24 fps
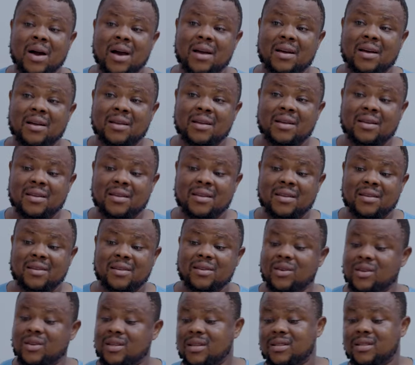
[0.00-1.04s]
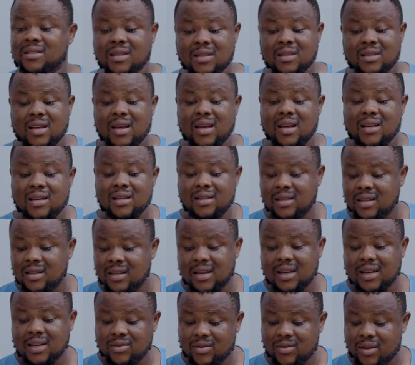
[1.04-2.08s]
one? You know, they see say any
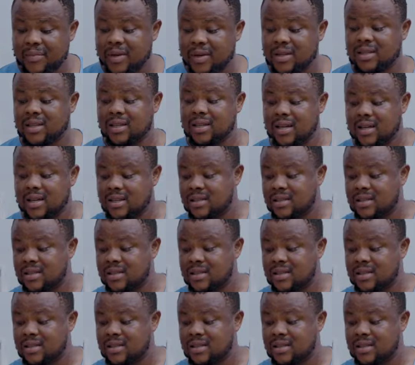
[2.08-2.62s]
sickness where person